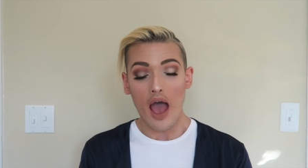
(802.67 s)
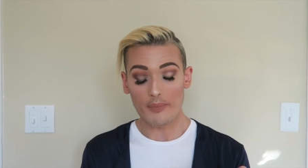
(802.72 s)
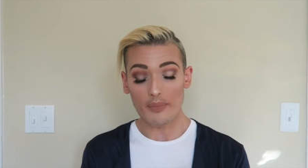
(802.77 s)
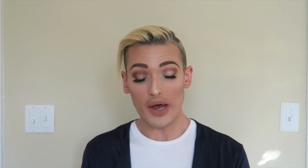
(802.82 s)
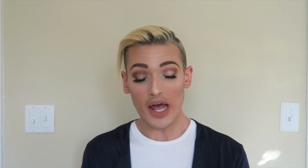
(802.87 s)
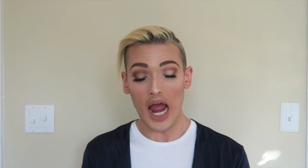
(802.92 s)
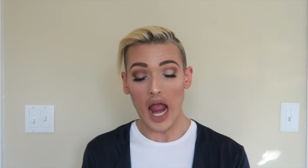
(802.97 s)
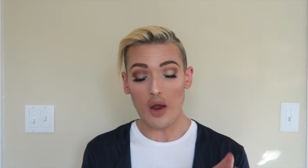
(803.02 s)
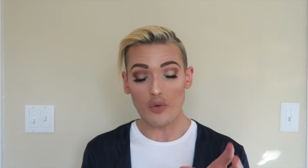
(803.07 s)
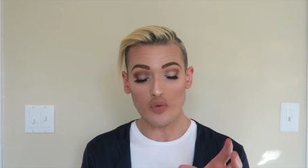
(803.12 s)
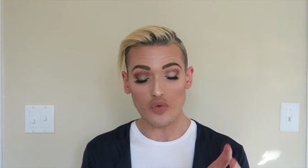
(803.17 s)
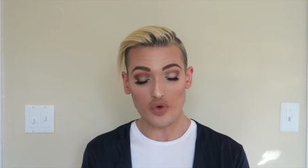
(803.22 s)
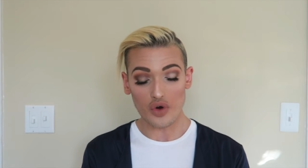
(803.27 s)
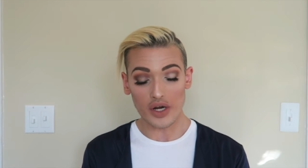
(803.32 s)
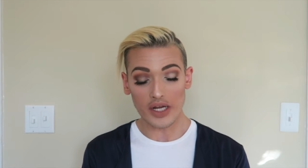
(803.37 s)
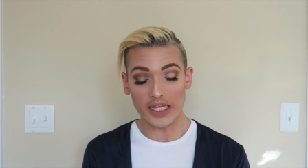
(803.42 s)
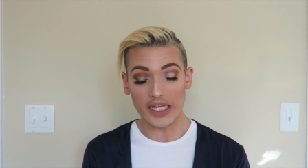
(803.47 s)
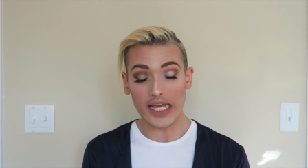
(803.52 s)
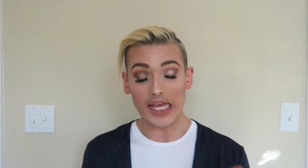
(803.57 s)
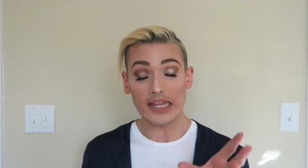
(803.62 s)
But I
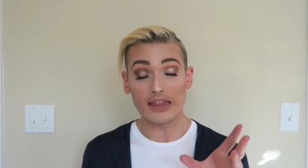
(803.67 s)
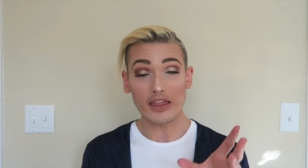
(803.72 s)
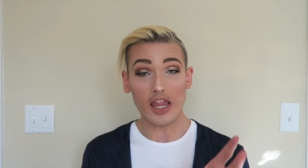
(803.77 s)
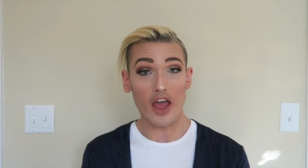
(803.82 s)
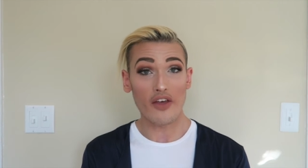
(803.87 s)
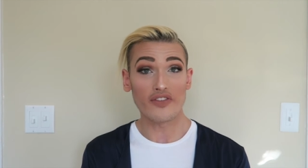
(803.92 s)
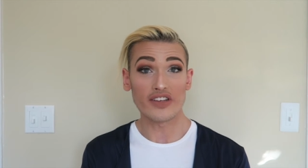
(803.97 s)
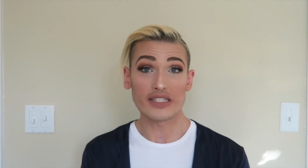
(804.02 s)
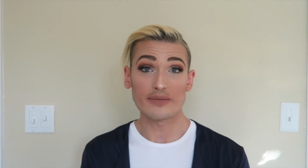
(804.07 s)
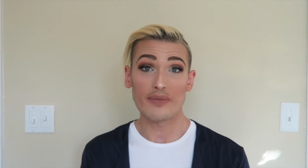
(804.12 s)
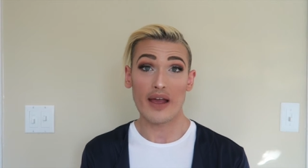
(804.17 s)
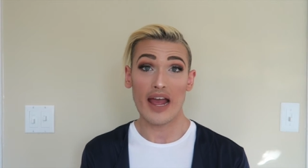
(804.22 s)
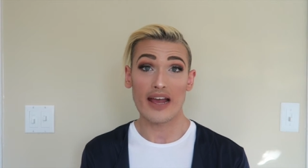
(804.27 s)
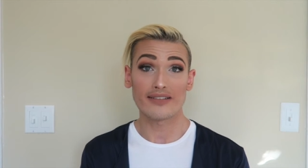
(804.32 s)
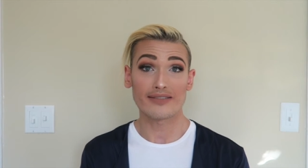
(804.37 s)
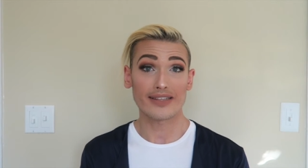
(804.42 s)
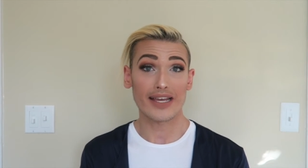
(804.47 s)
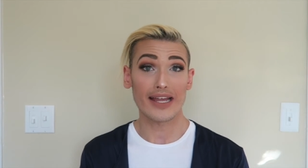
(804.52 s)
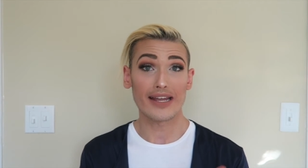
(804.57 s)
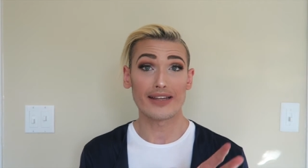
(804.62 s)
really love this
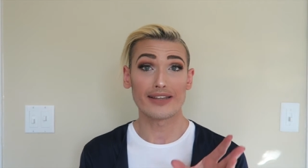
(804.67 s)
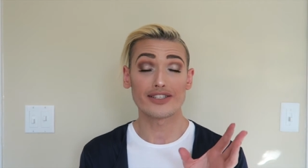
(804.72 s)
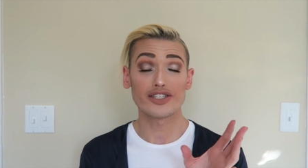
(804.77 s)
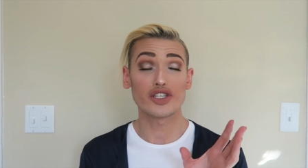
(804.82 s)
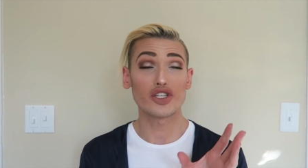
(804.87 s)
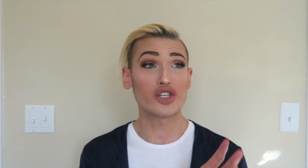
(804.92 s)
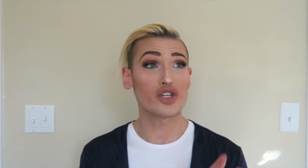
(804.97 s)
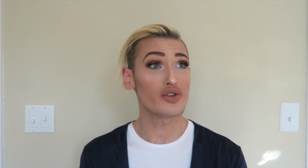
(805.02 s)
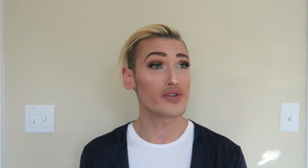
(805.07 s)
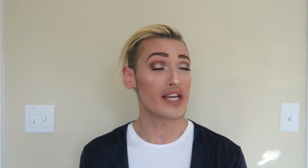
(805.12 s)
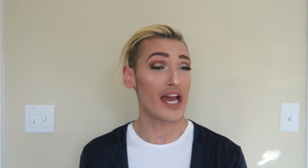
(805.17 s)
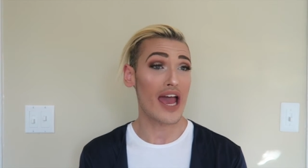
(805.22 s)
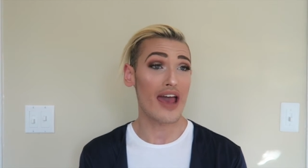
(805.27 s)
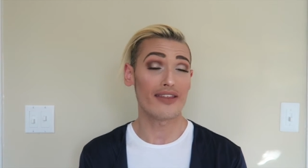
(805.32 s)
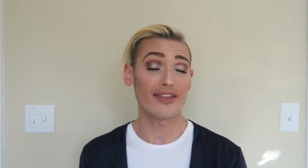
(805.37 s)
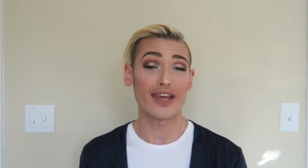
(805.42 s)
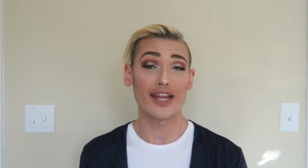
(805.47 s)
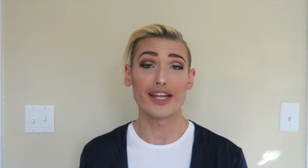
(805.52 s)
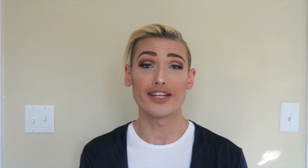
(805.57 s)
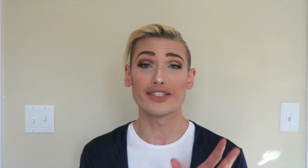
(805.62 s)
mask it's to
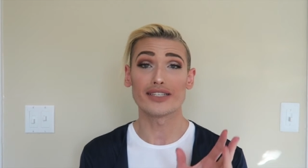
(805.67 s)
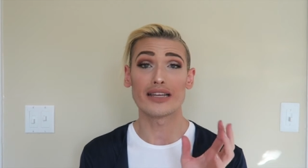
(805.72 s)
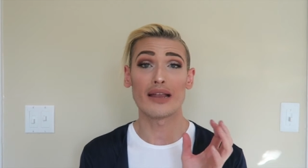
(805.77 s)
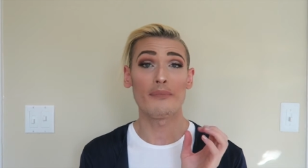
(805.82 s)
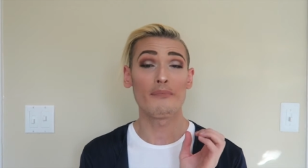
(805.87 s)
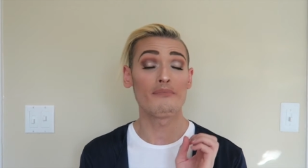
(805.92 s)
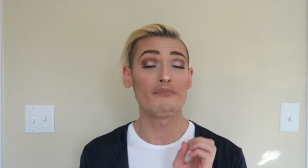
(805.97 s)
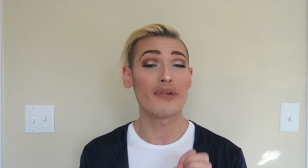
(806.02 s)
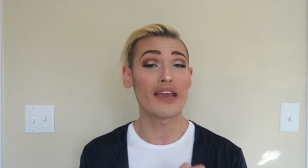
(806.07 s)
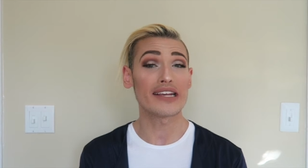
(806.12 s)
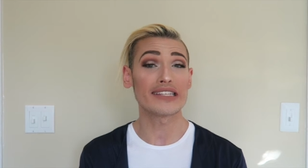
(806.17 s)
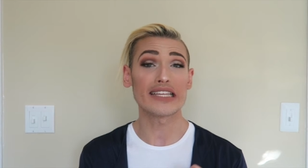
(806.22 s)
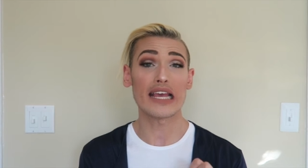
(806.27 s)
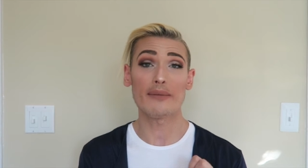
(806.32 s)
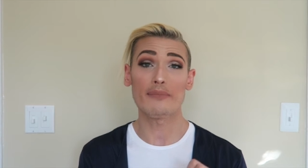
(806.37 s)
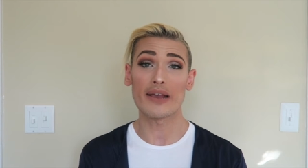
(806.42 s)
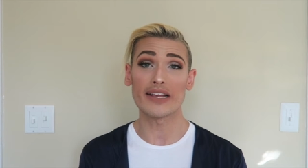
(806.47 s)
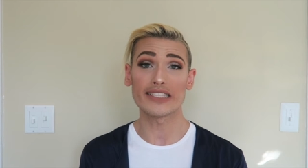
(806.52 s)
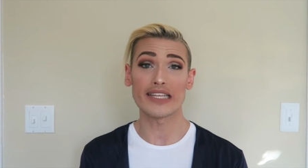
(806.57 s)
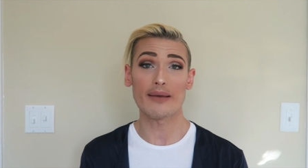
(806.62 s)
death. It is an
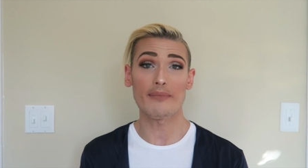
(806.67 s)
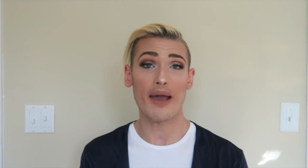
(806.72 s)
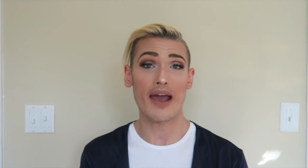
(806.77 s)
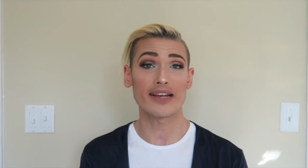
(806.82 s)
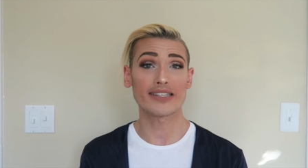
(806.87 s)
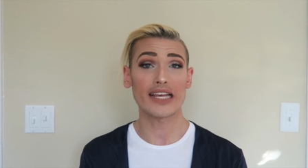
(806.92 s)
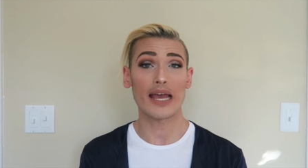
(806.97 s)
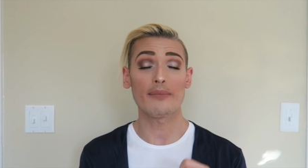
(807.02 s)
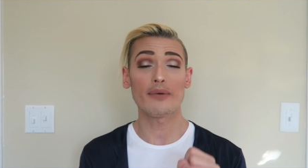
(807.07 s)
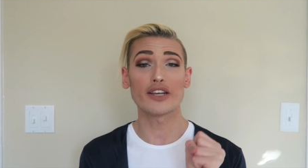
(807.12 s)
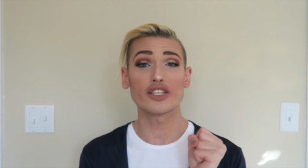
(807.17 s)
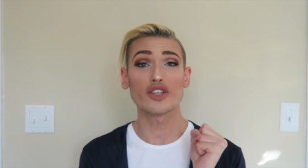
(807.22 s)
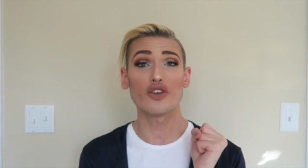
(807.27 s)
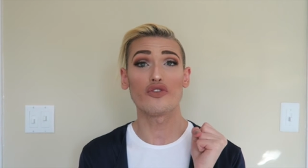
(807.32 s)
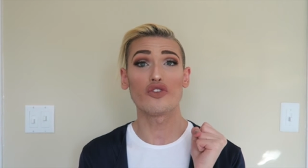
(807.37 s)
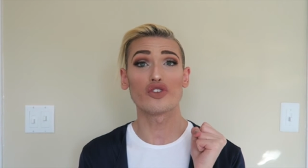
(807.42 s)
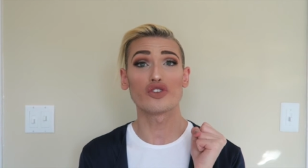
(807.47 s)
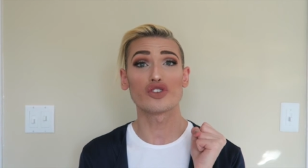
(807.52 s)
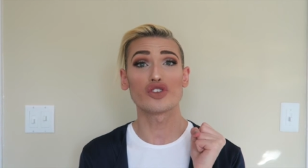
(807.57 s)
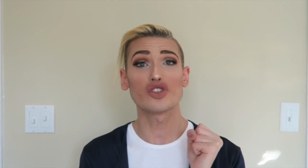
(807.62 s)
amazing, amazing mask. It makes
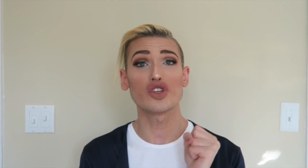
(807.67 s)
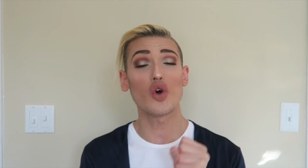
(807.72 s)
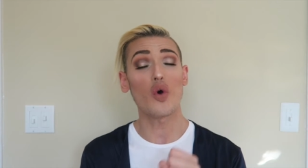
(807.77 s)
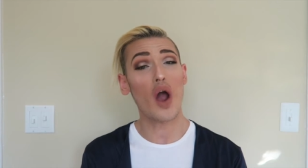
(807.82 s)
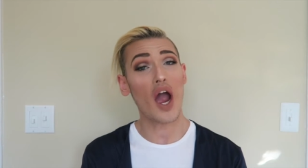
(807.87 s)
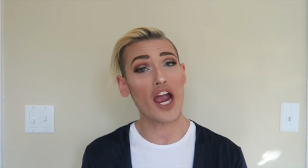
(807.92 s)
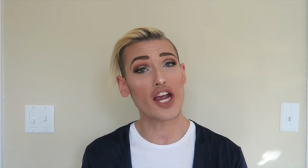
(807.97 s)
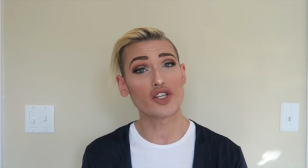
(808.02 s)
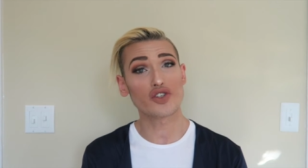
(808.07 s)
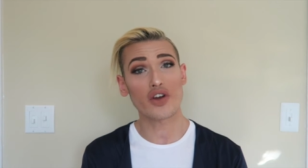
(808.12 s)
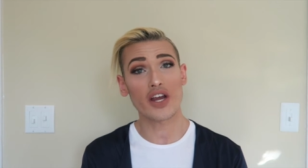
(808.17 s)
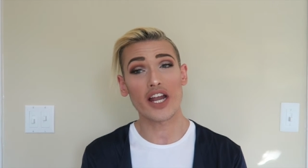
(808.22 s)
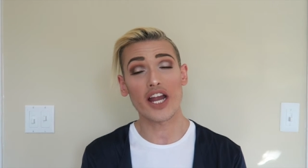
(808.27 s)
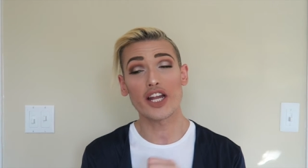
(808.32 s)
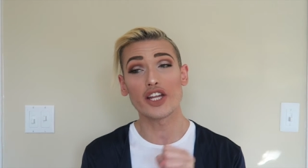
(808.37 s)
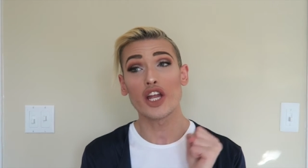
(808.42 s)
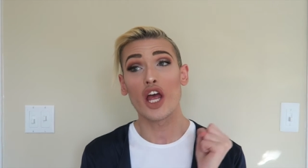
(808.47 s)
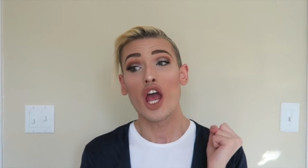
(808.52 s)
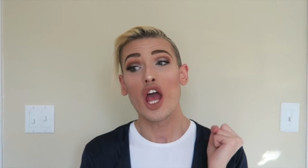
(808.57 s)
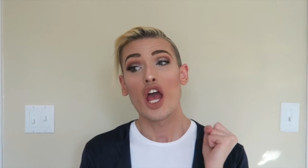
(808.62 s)
you feel so
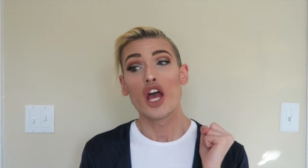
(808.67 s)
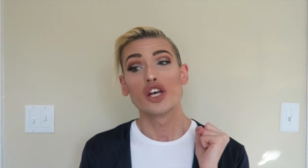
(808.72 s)
hydrated,